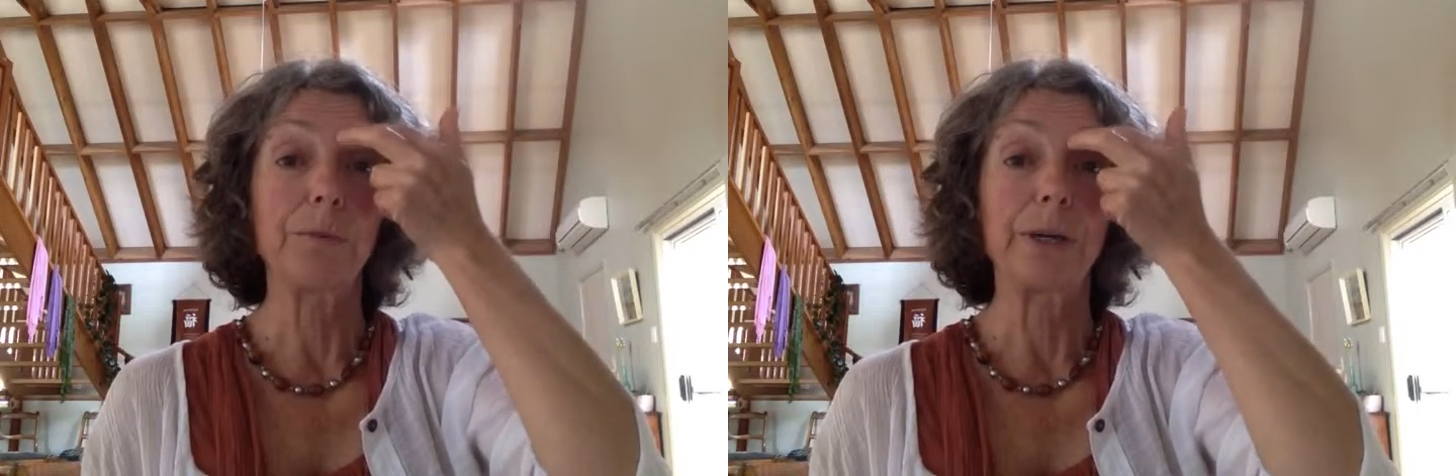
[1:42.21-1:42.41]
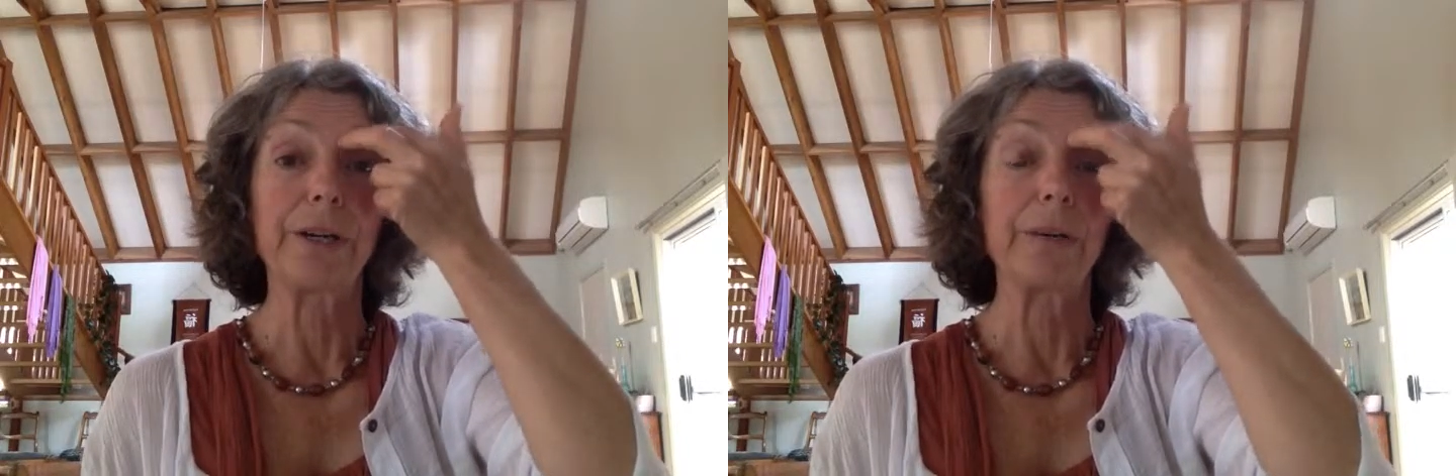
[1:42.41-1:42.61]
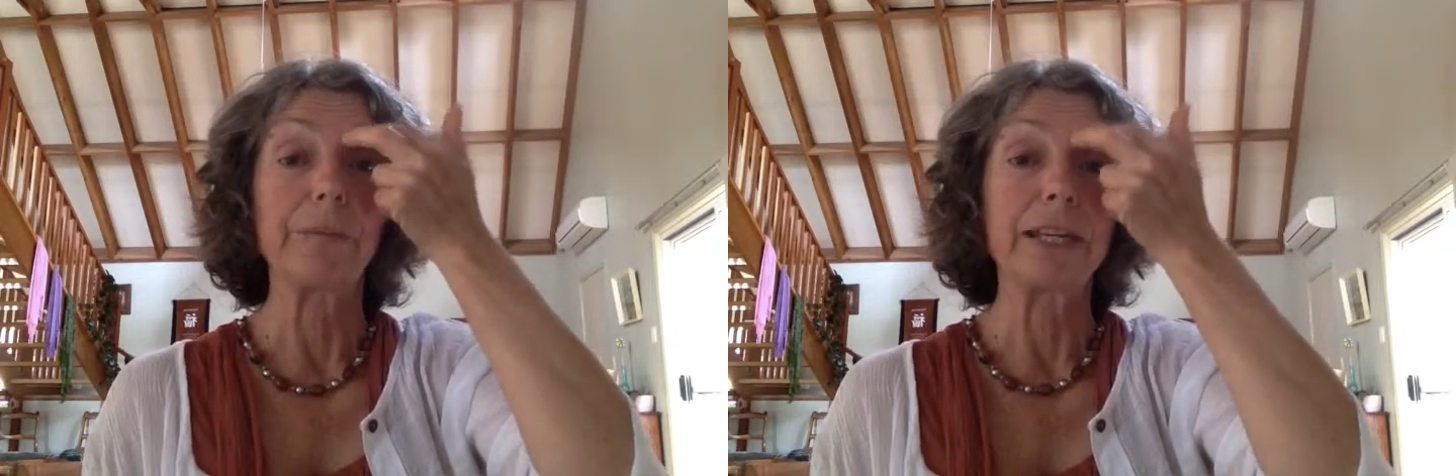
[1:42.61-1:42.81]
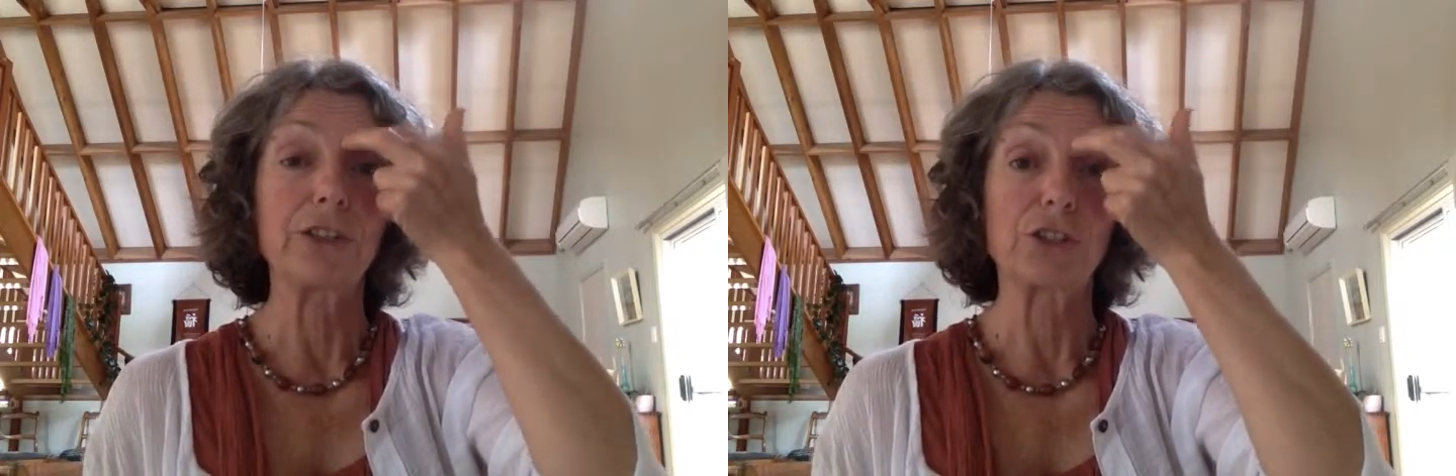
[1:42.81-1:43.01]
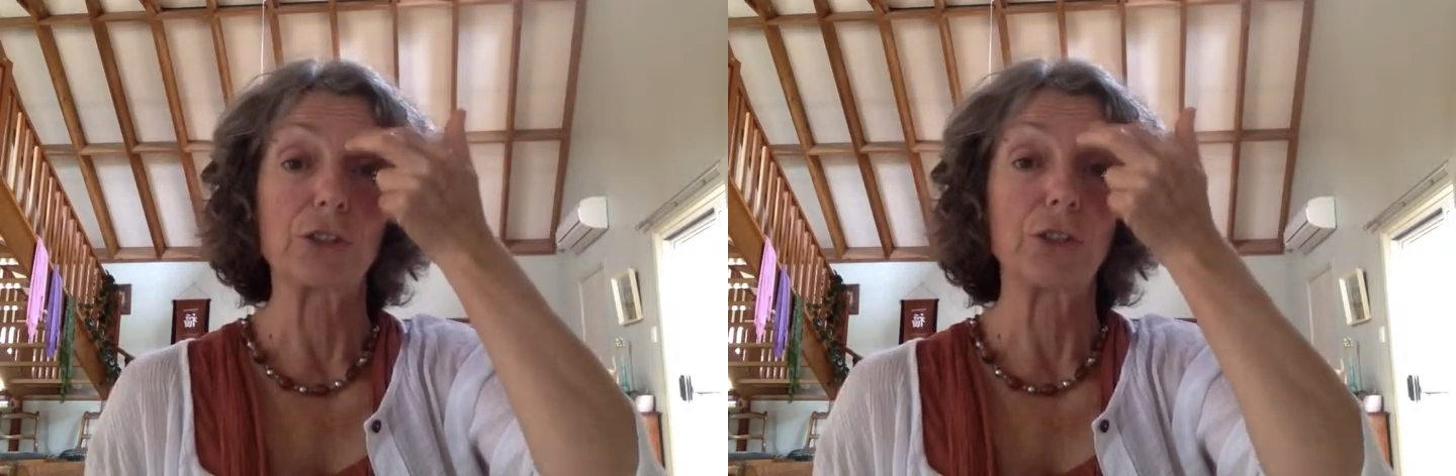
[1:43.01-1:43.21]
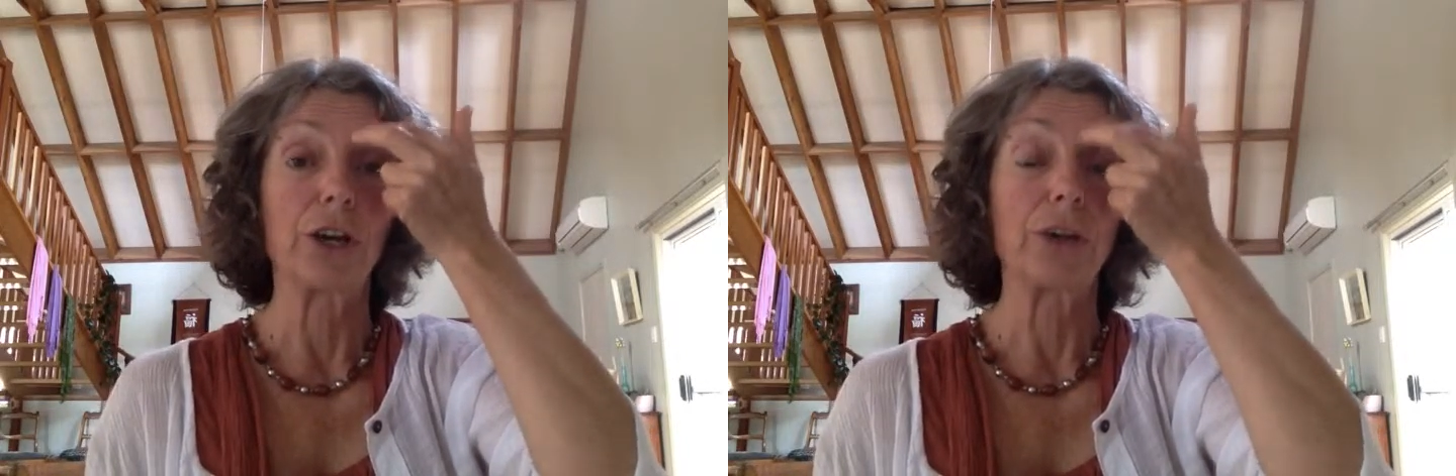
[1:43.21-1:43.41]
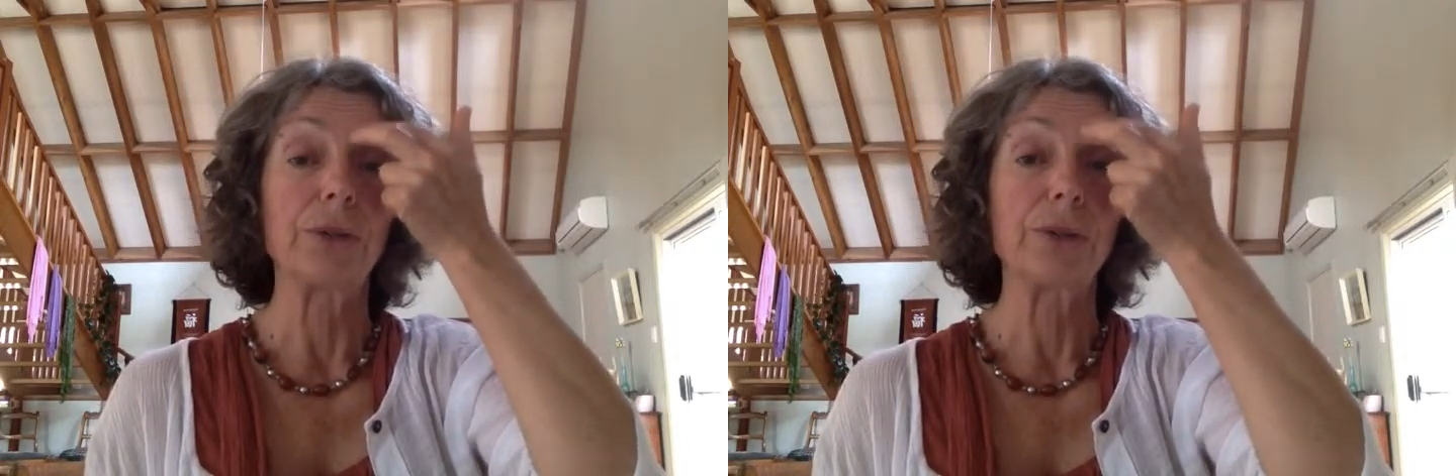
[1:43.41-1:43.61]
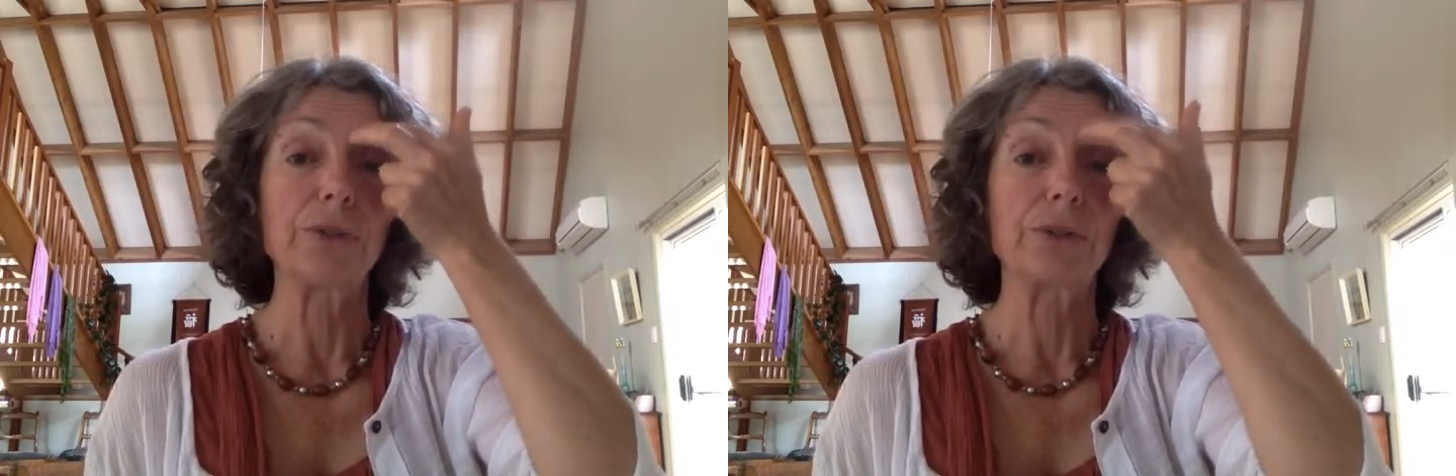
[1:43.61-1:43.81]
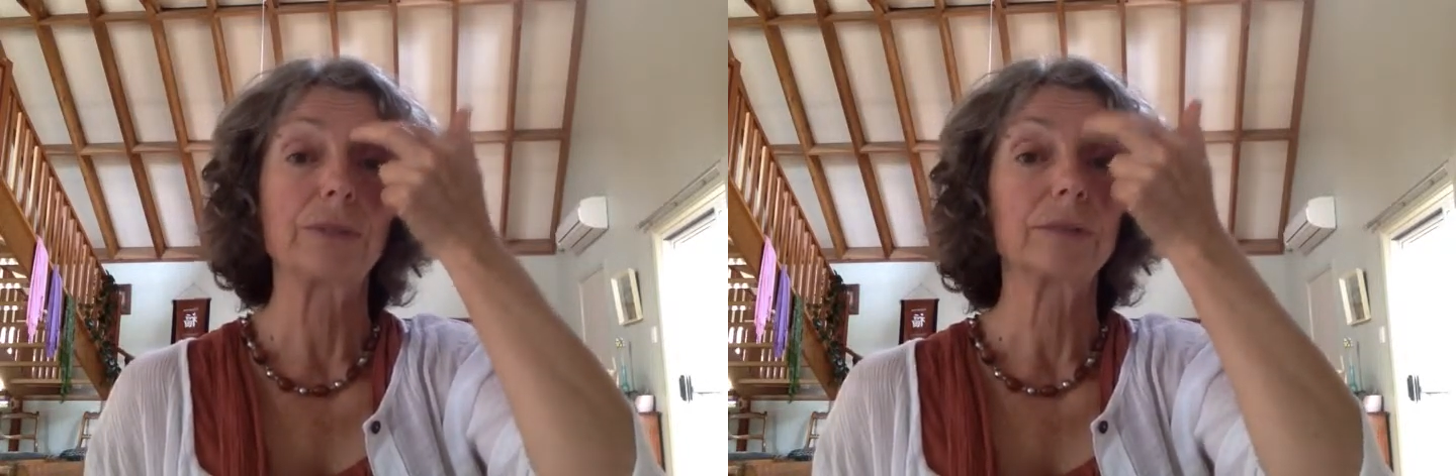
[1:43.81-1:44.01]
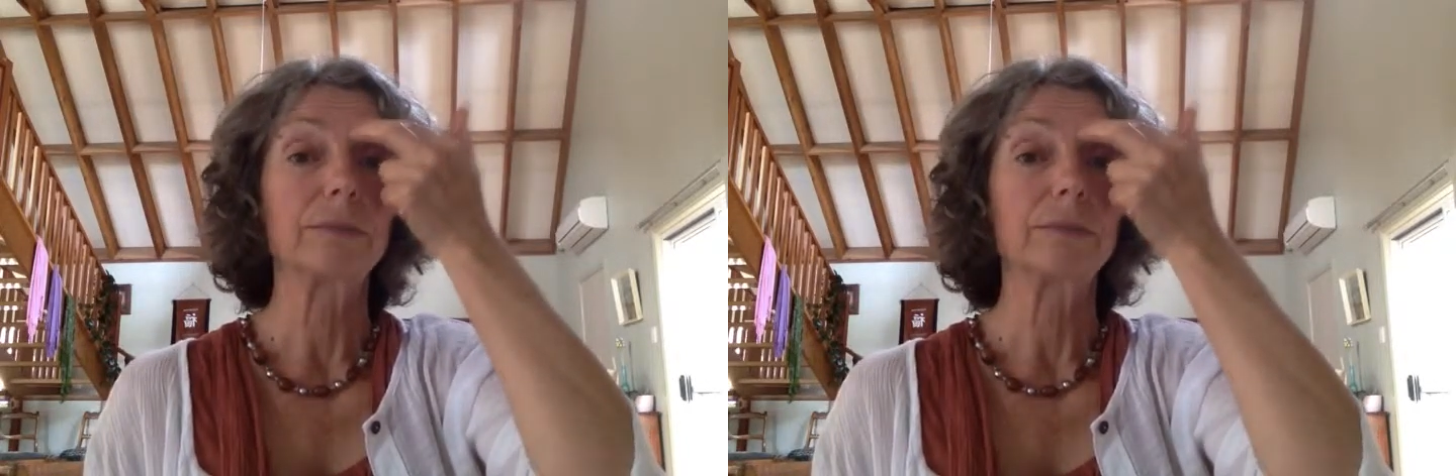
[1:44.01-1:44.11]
where it meets your nose.